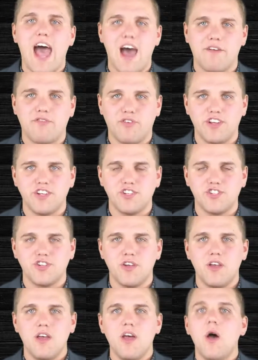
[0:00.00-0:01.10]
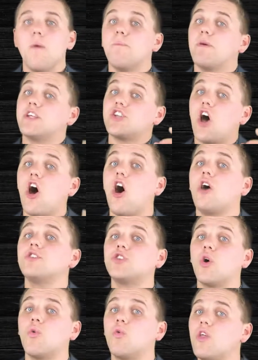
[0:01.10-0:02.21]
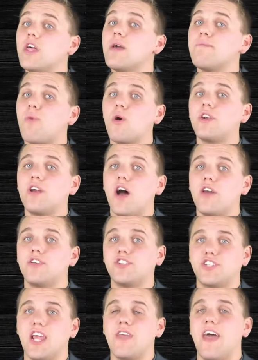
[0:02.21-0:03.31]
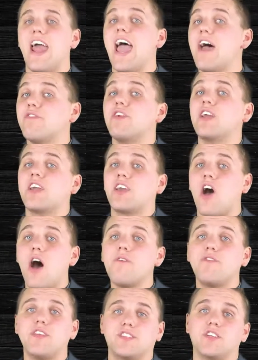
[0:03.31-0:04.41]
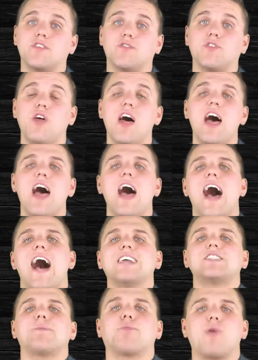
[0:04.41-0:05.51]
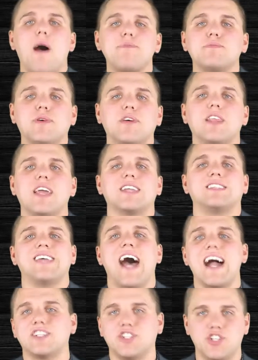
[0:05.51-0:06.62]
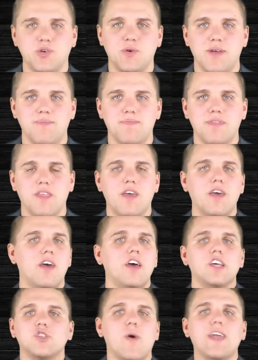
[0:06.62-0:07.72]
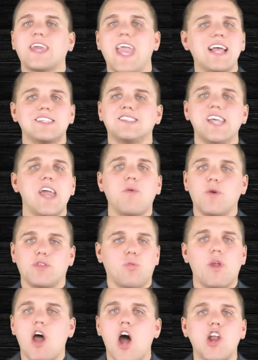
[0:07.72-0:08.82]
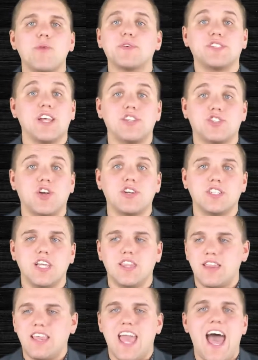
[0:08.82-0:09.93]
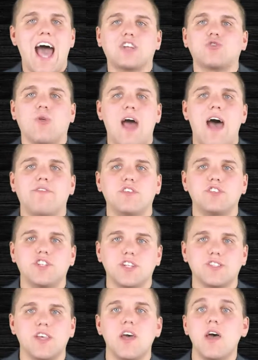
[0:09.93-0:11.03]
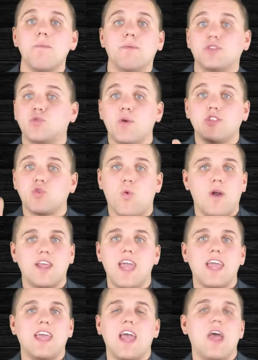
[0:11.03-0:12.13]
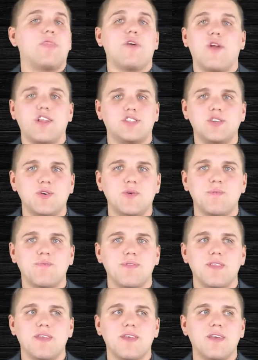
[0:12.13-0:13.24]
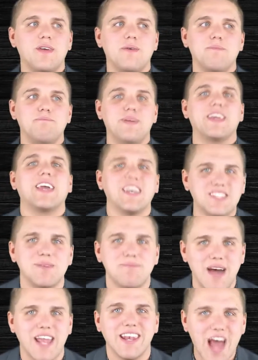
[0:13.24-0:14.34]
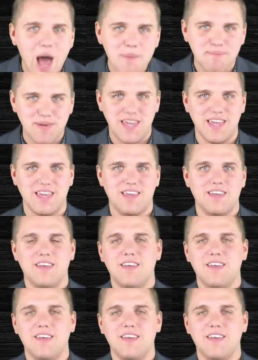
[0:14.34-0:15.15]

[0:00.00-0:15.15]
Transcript: average. But it's also really important to understand that every confidence interval has a probability attached to it. So I can't say with 100% certainty that the actual average is between 28 and 32, because it might not be.